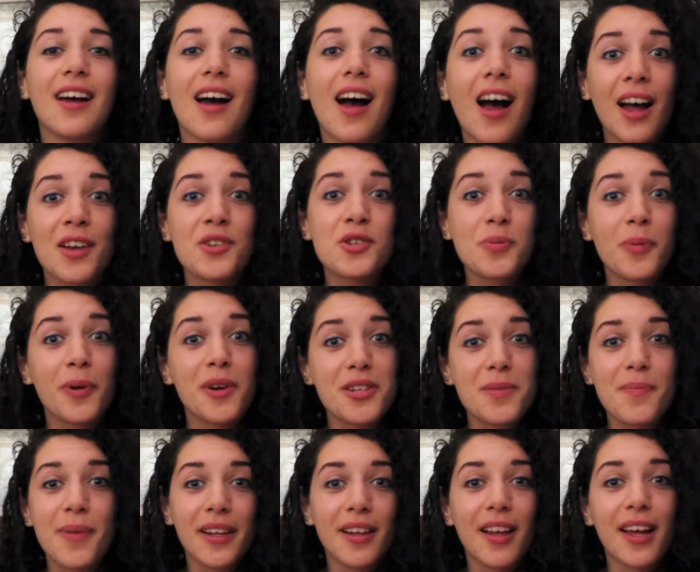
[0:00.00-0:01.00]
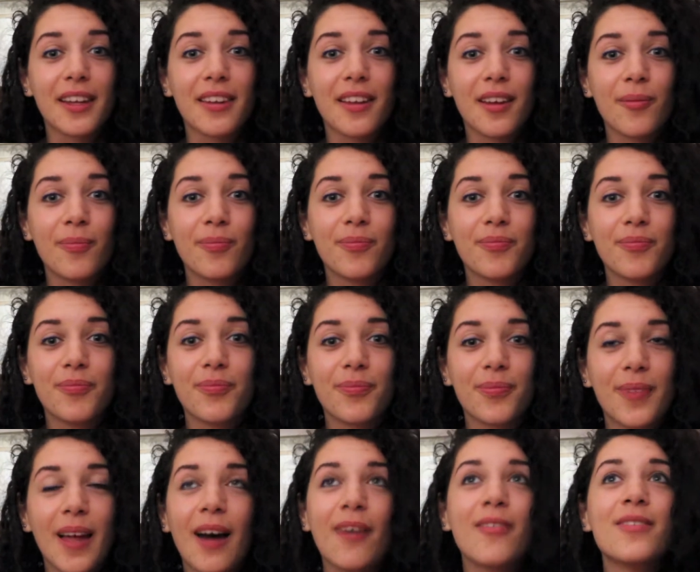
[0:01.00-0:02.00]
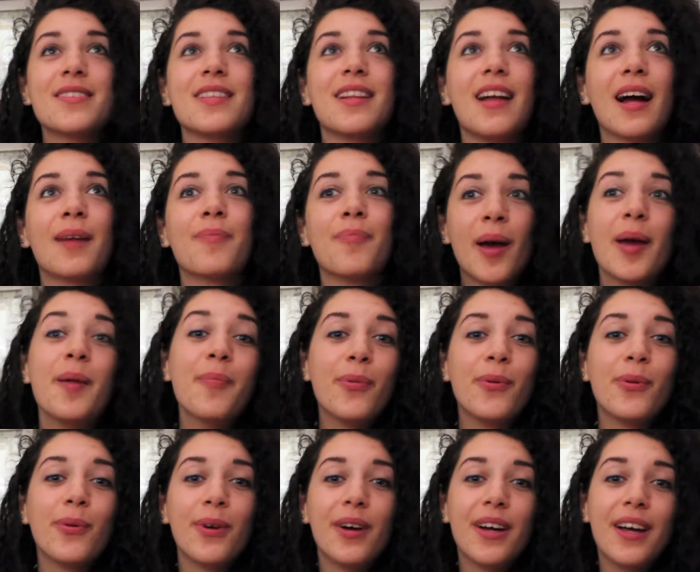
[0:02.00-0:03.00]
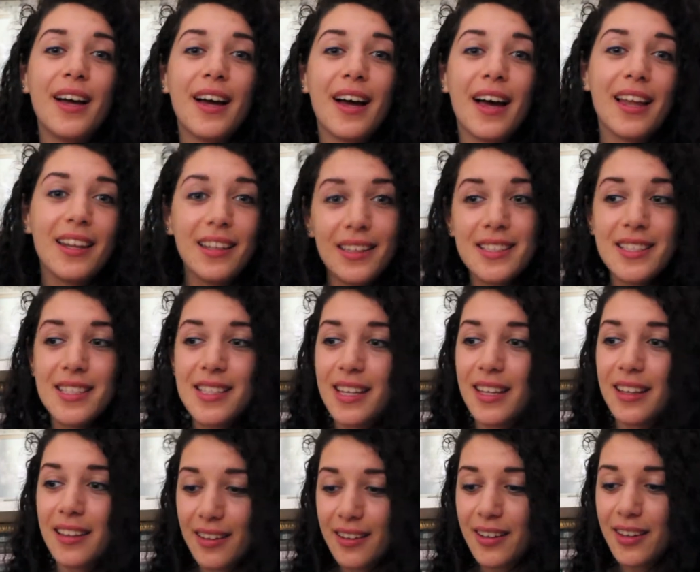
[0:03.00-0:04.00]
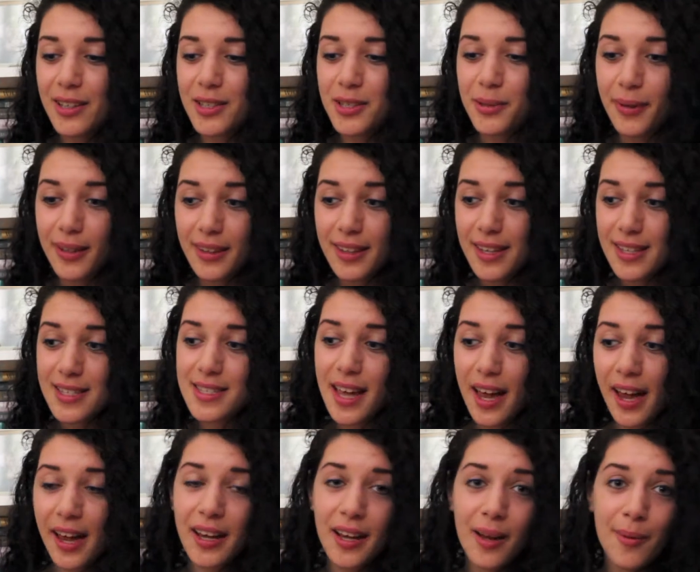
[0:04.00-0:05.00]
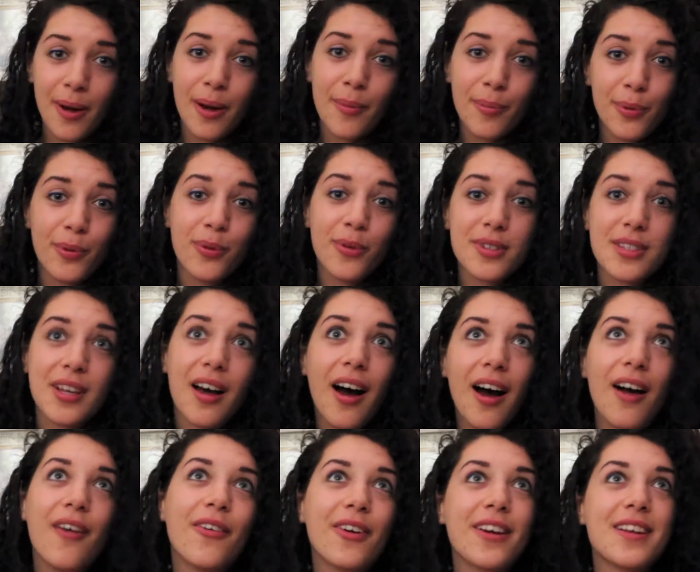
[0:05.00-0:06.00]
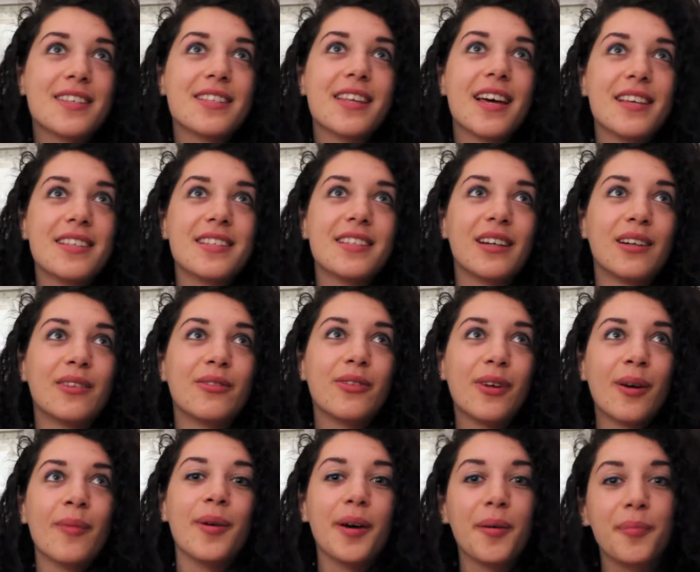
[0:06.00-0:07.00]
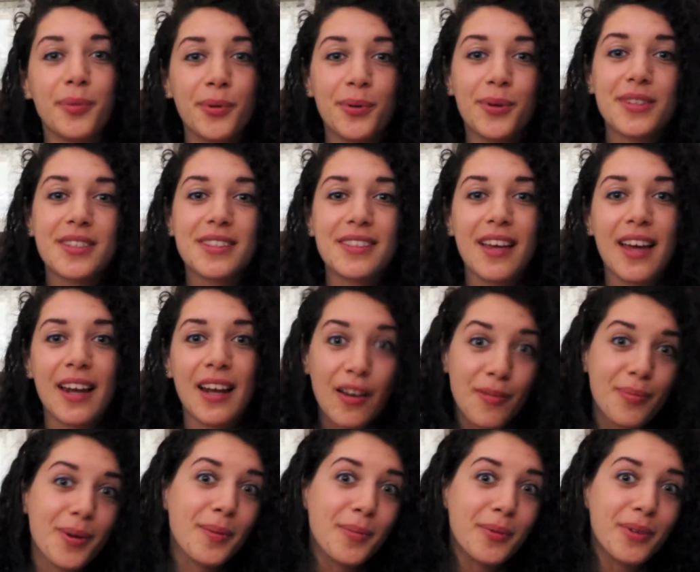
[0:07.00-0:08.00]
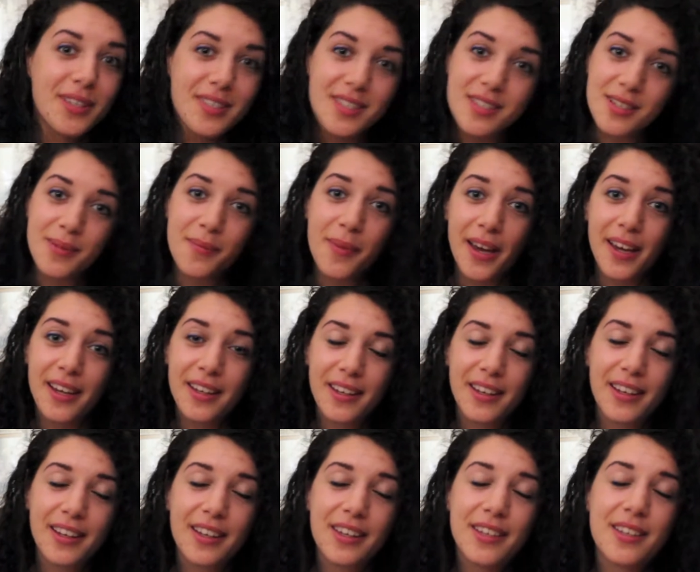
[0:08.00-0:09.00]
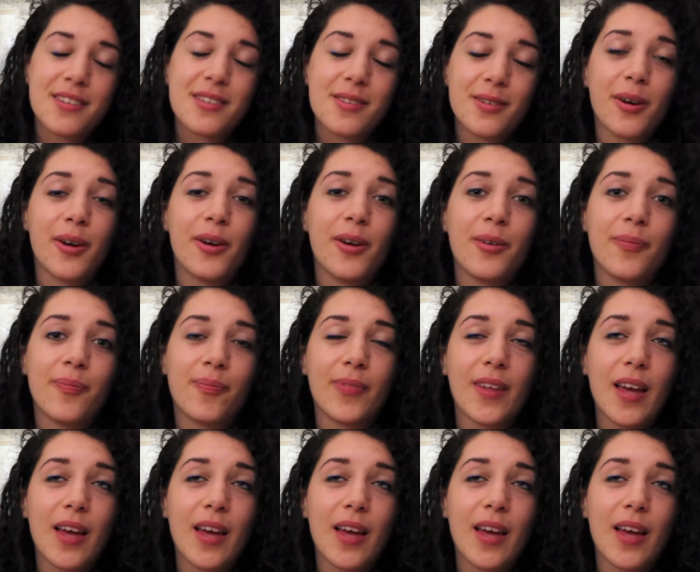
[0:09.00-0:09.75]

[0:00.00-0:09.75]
I just wanted to be like them. I was like, people are listening to what they're saying about books. I want to say stuff about books and have people listen to me. So